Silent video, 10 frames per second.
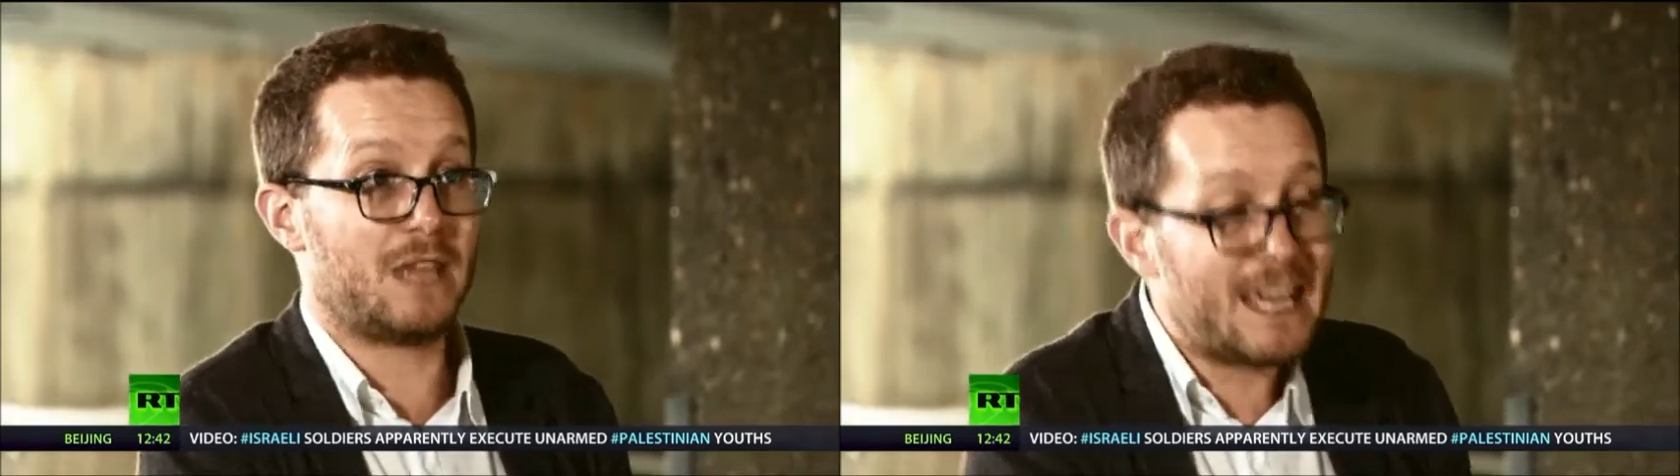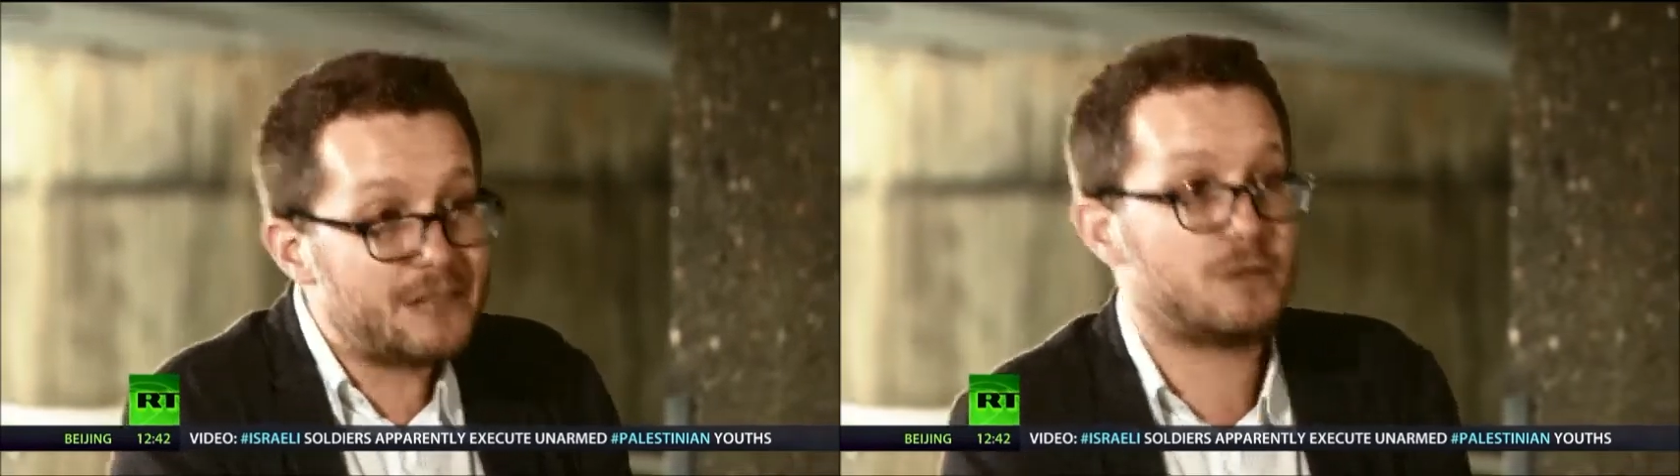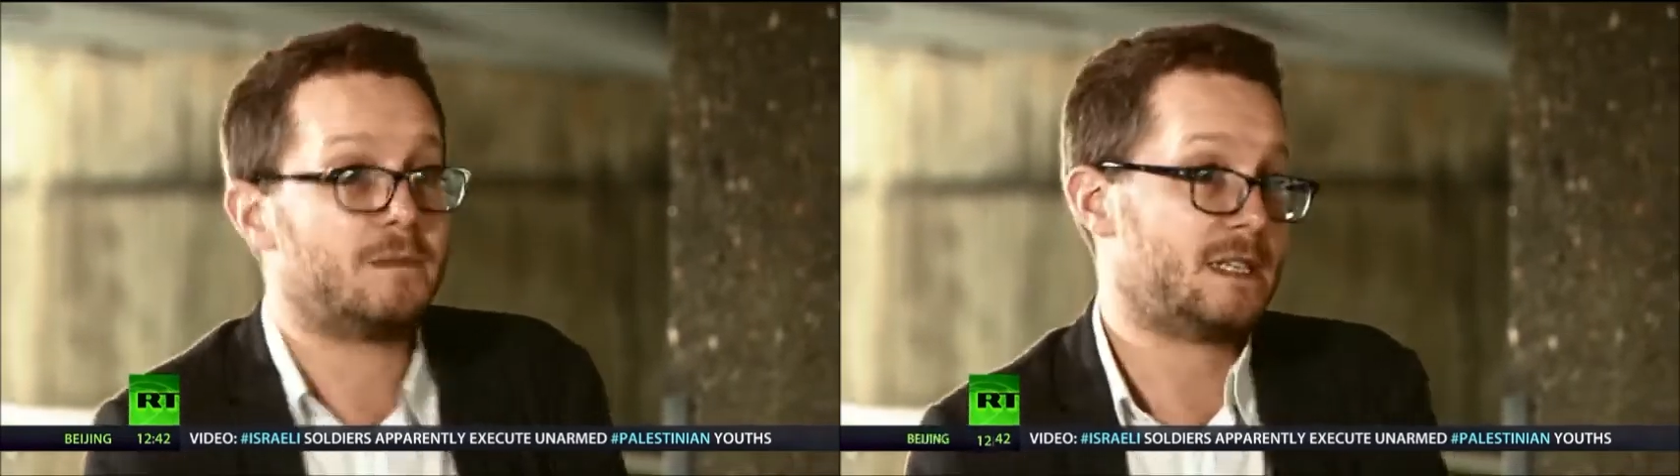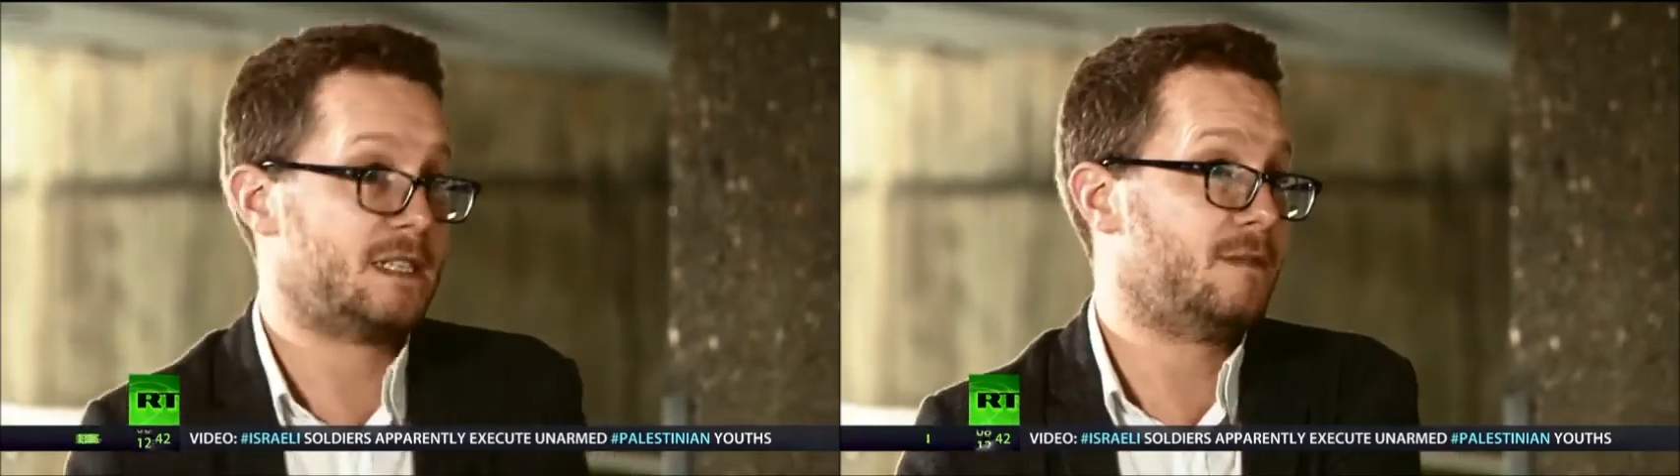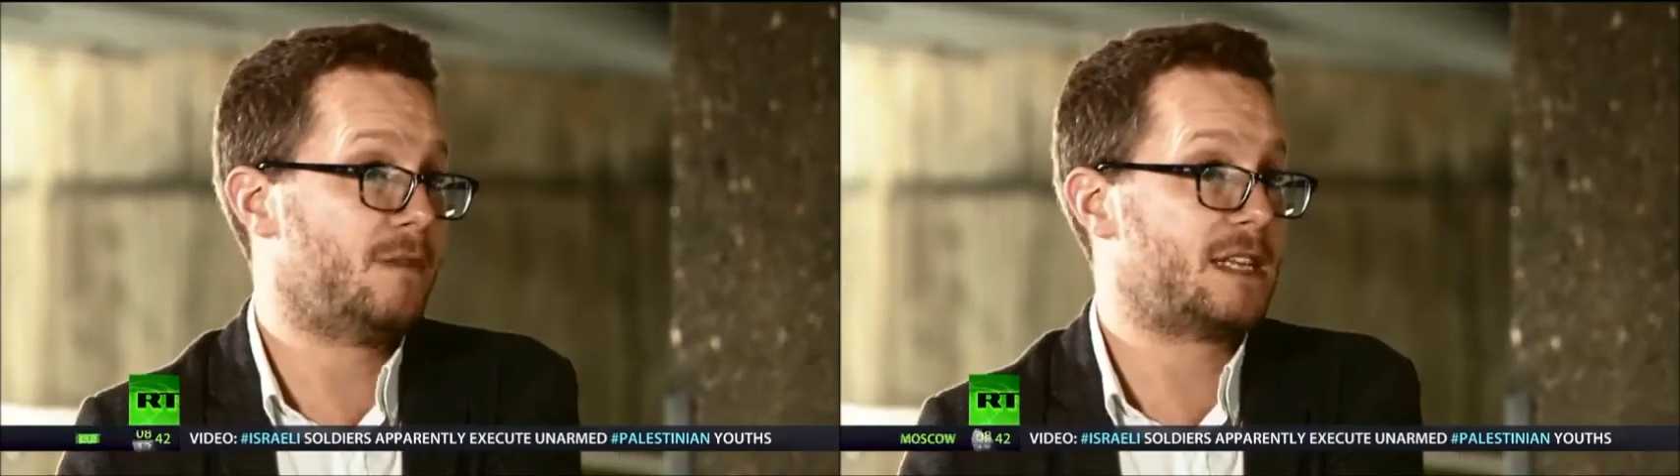The hinge of this
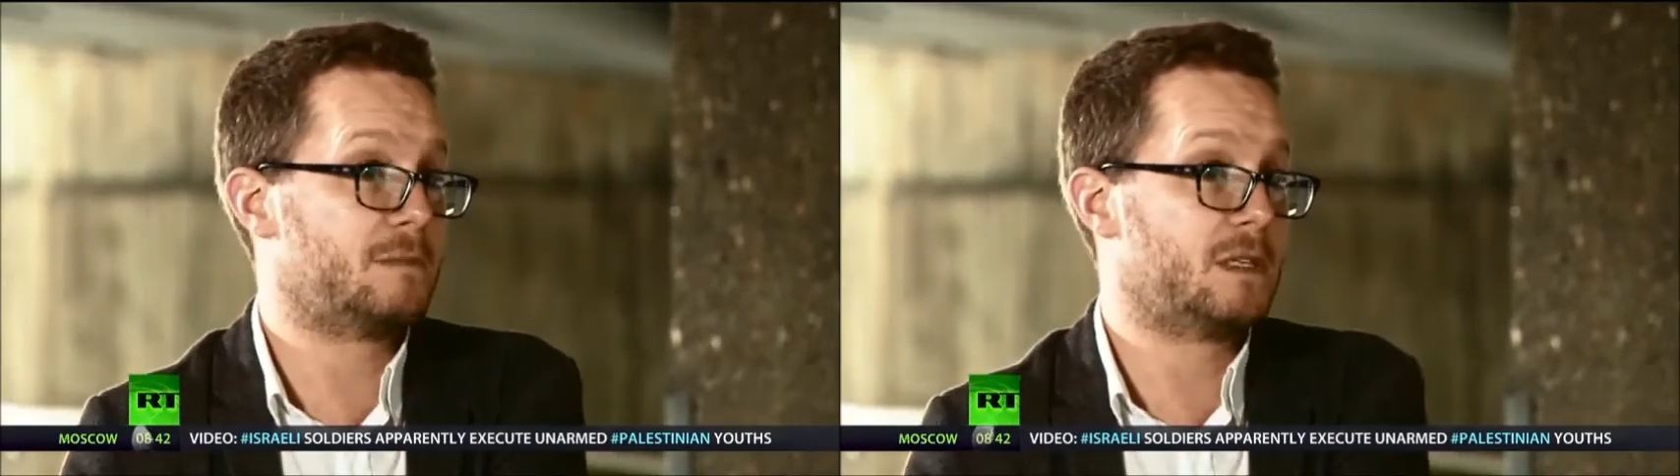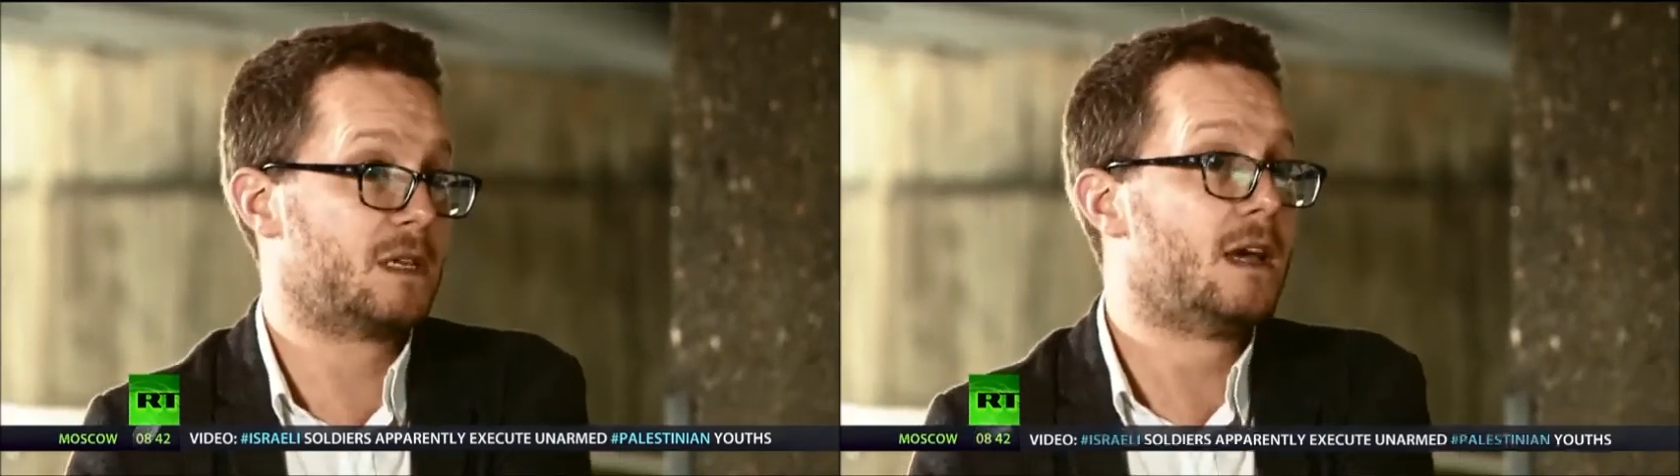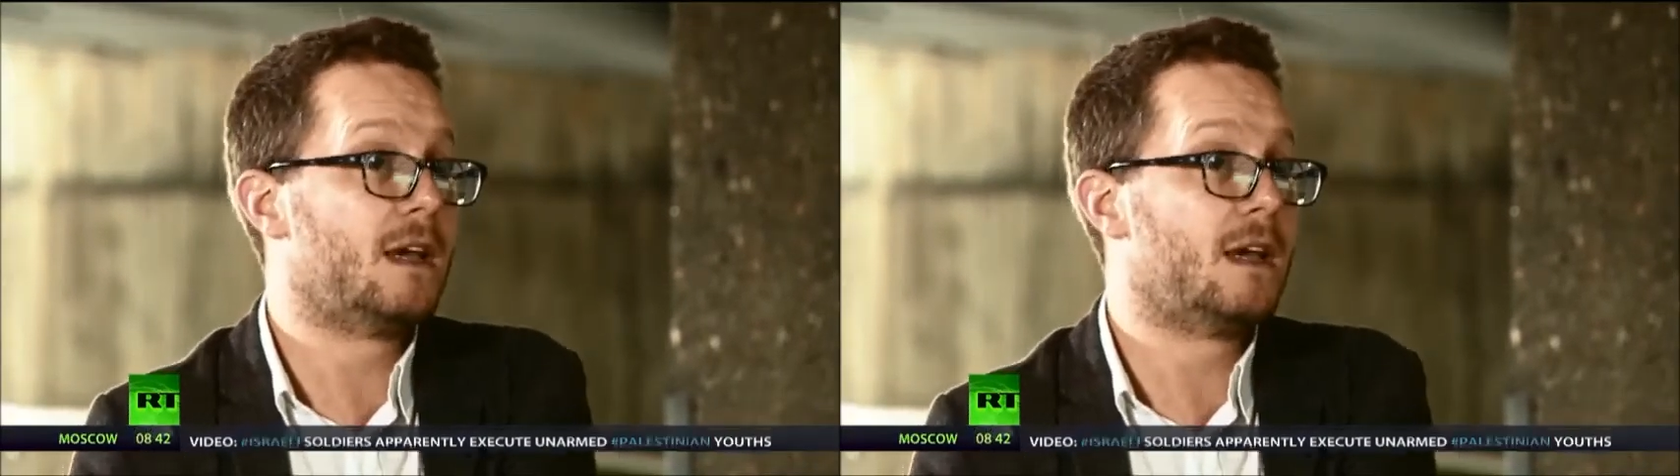is investment.